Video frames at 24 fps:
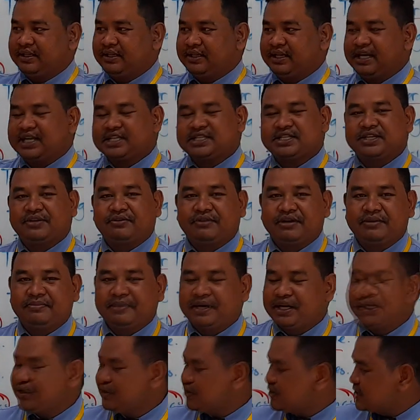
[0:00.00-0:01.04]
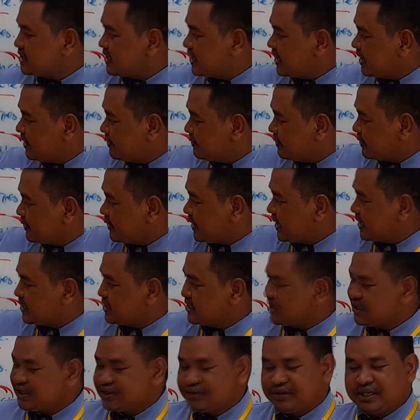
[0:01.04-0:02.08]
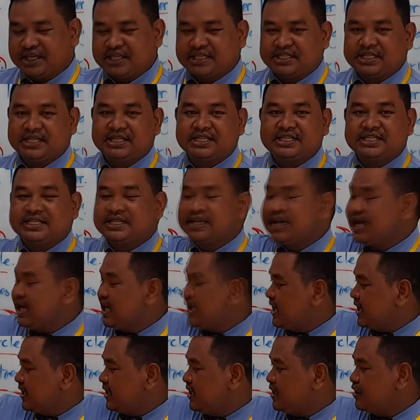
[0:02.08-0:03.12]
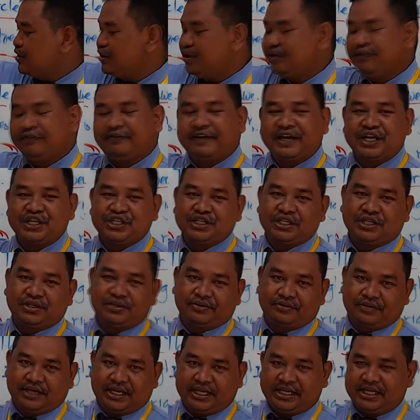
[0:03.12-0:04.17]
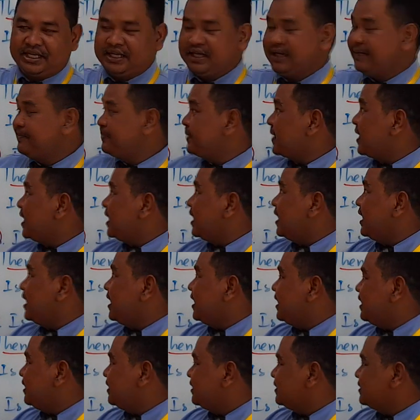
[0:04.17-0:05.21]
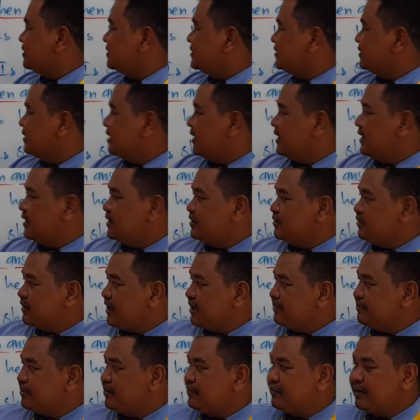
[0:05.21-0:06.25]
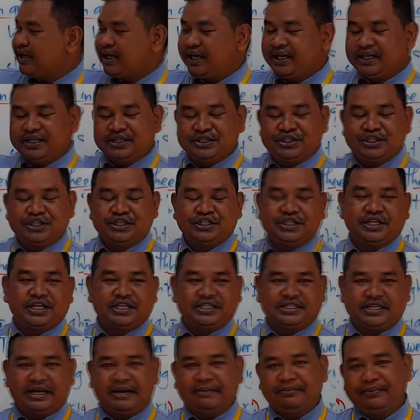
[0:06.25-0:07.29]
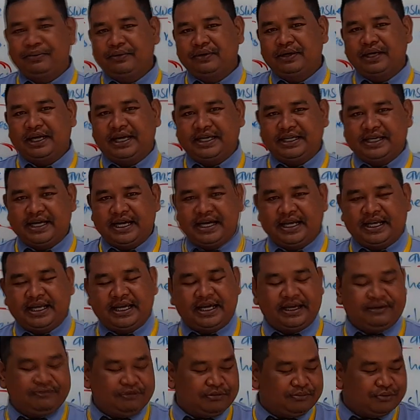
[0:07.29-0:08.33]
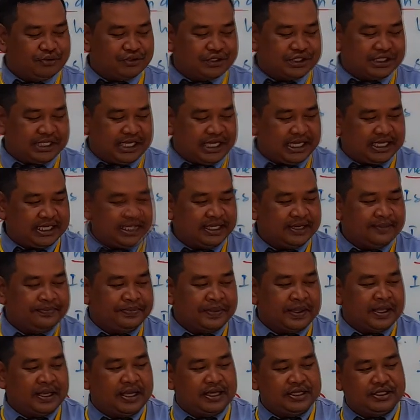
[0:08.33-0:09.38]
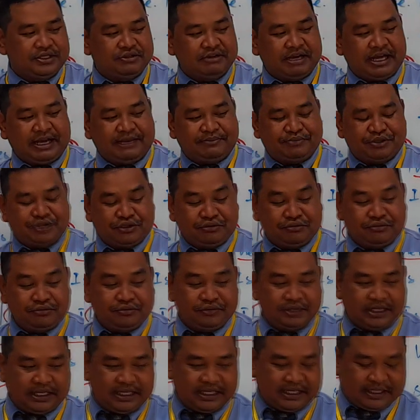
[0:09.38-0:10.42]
dictionary by yourself related to this. This is, I give you the function already. And you can provide the teacher example like that. And one more thing, you have to